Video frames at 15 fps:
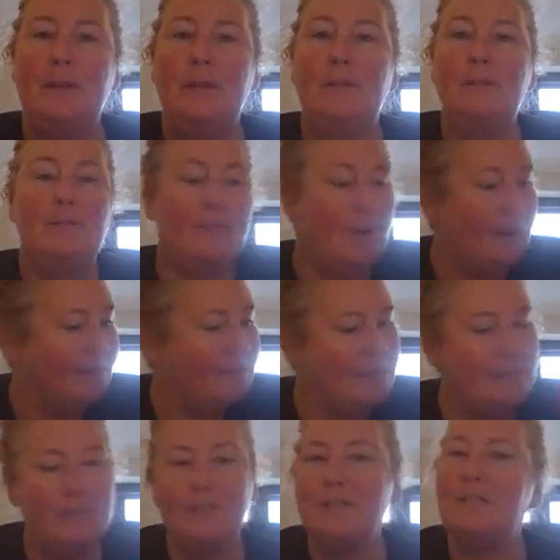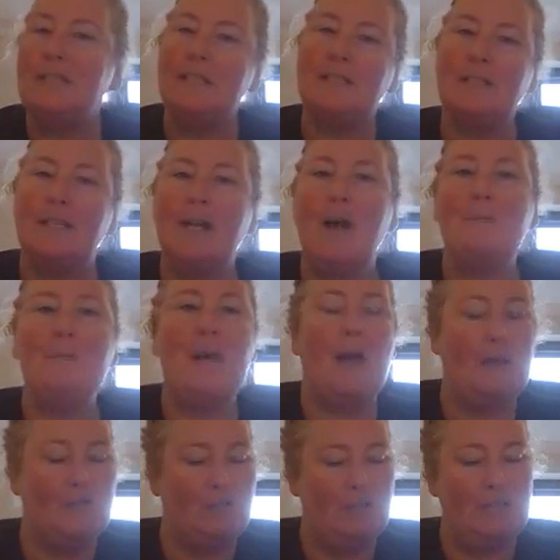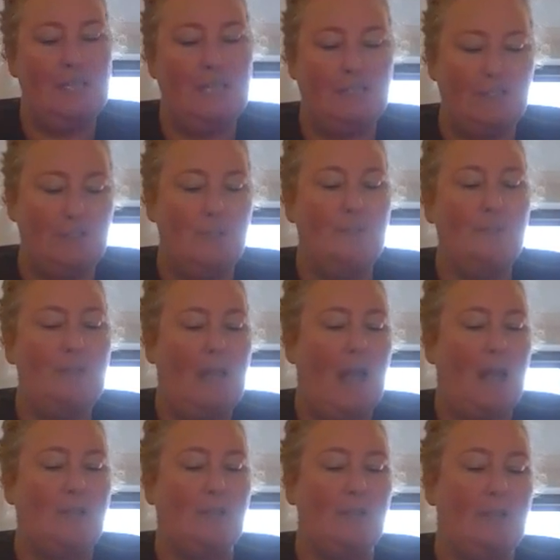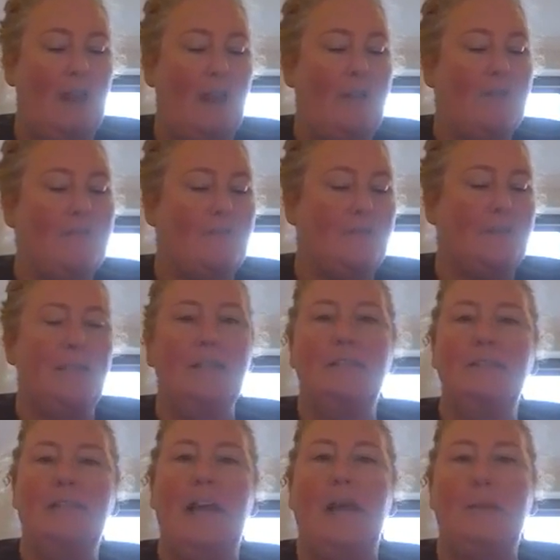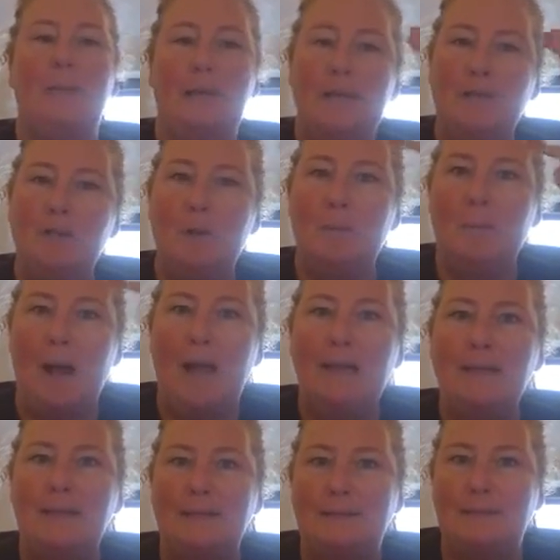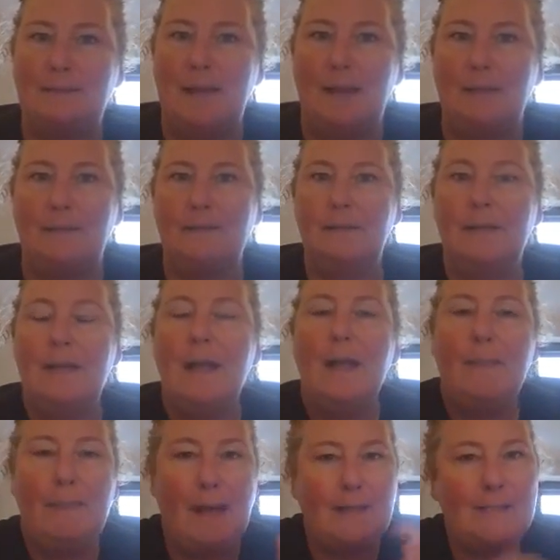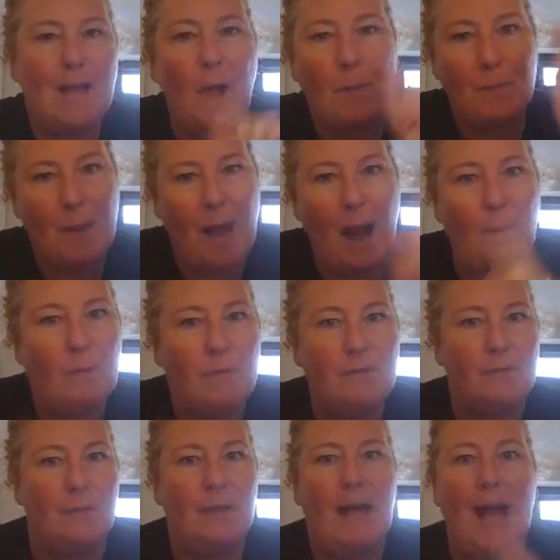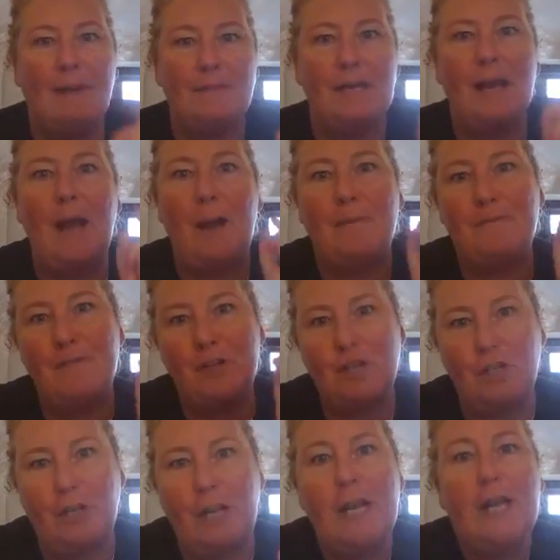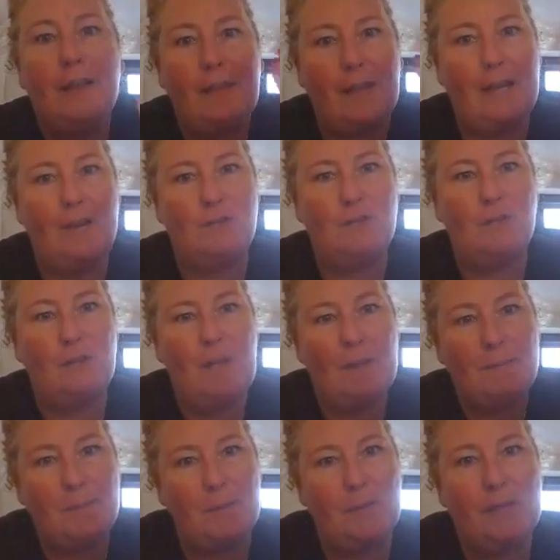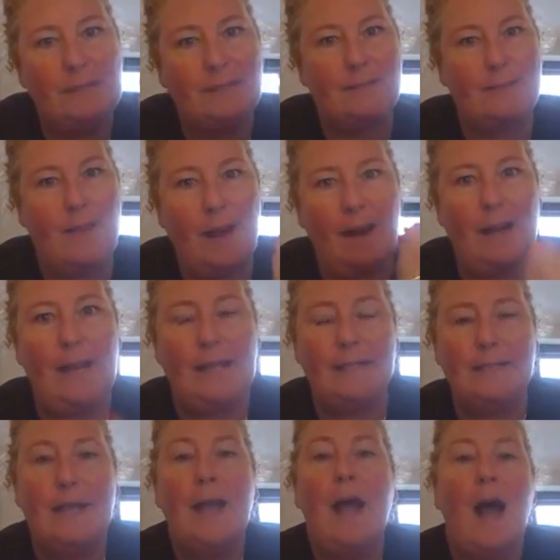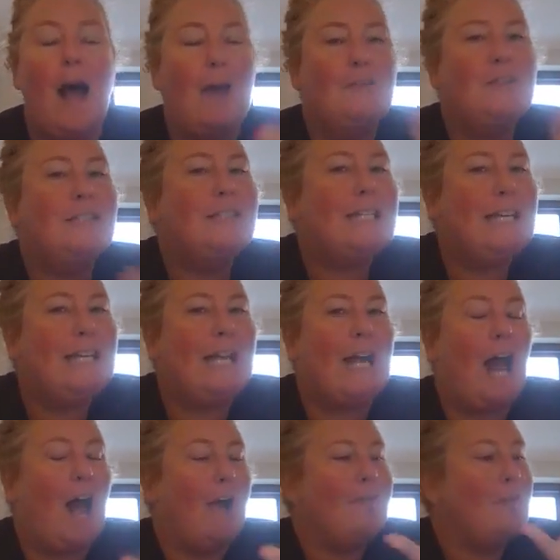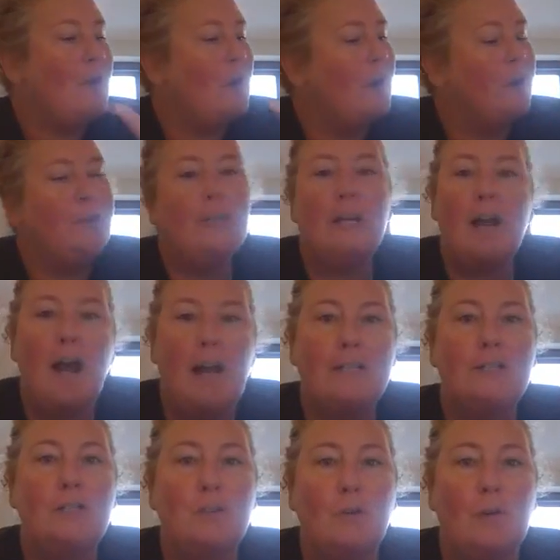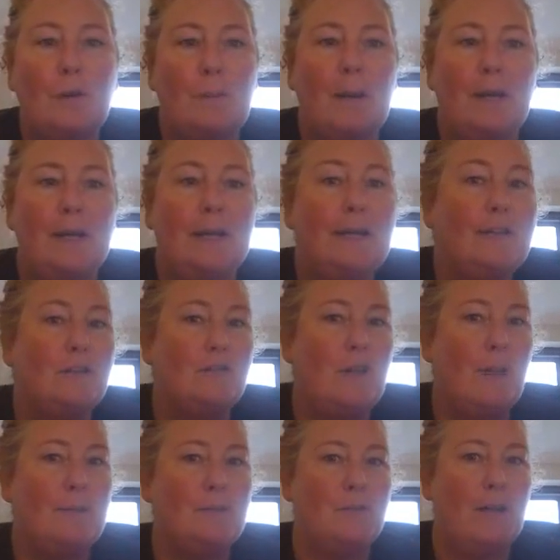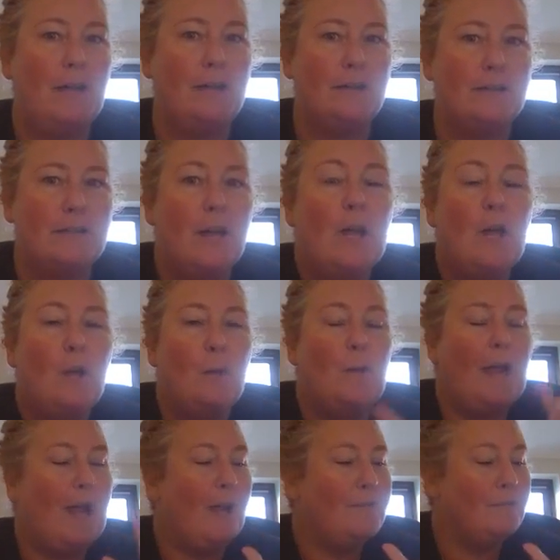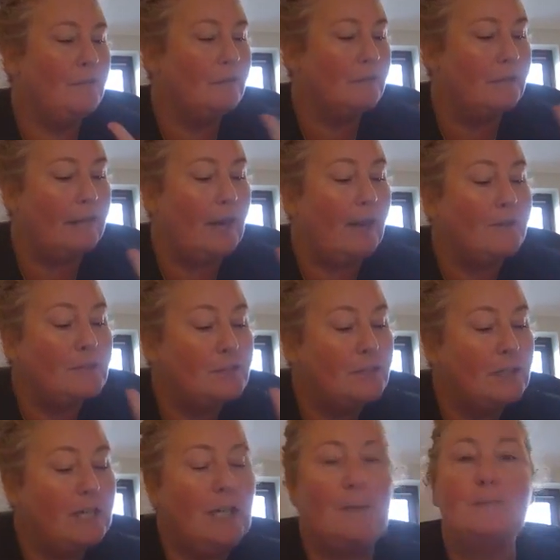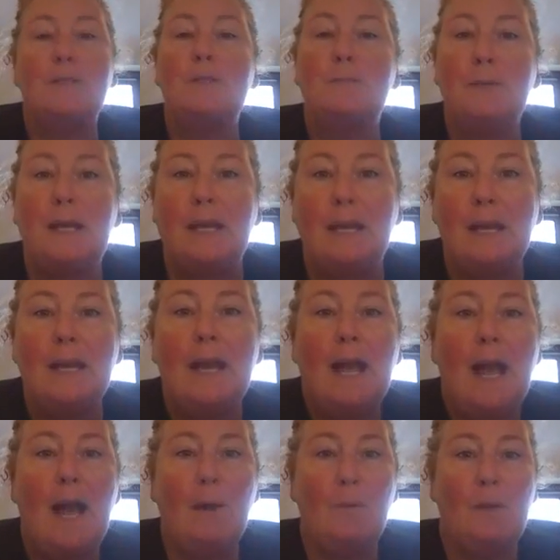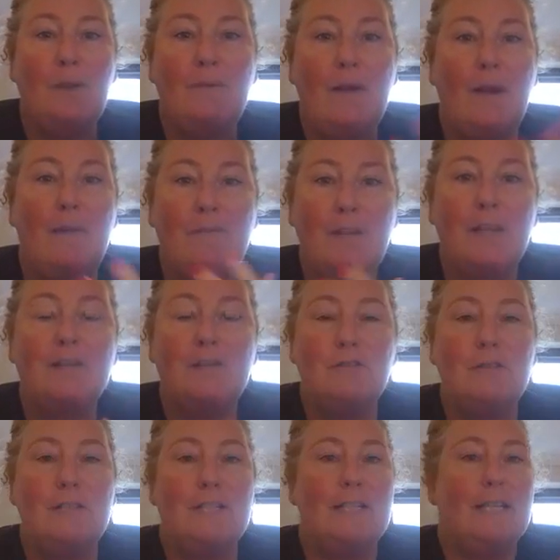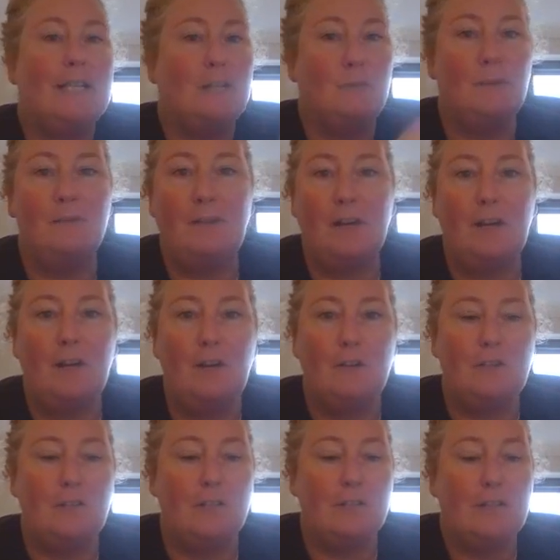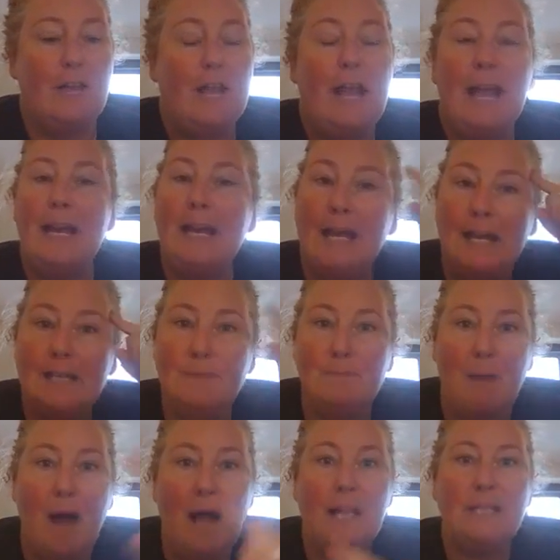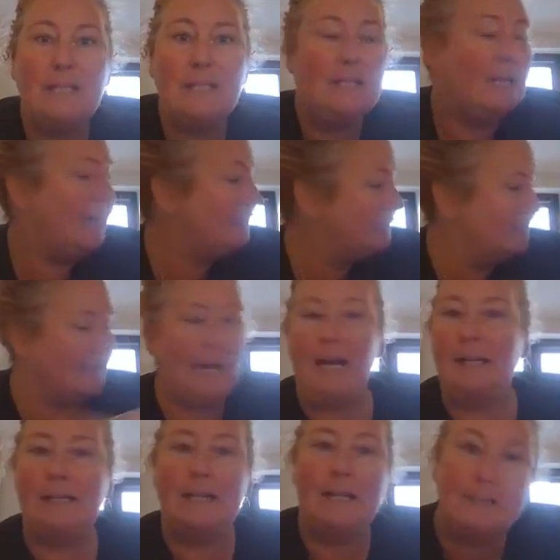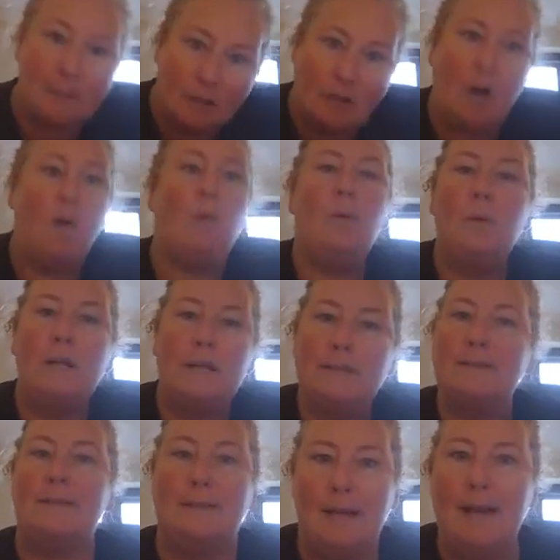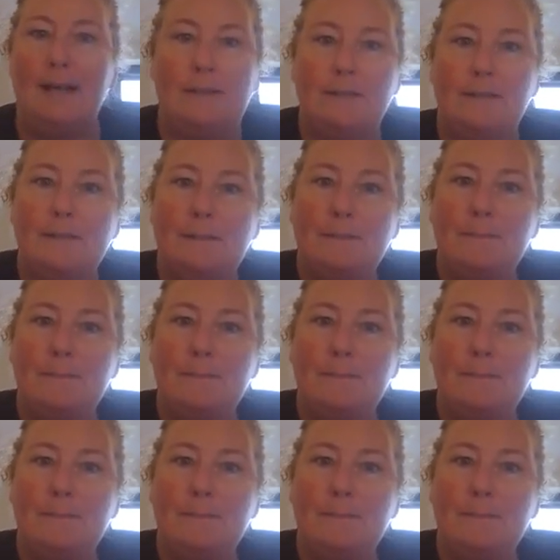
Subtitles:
The 5 years just needs to come now. You just need to do the action every single day. But in your mind, it's done. That's how powerful having a vision that gives you that burning desire is. I've seen it. I've heard the guys talk about it in the Tribe of Traders. We have Joran. I've seen him speak at one of our events recently. He's one of our coaches. In his mind, it's done. His goal is done.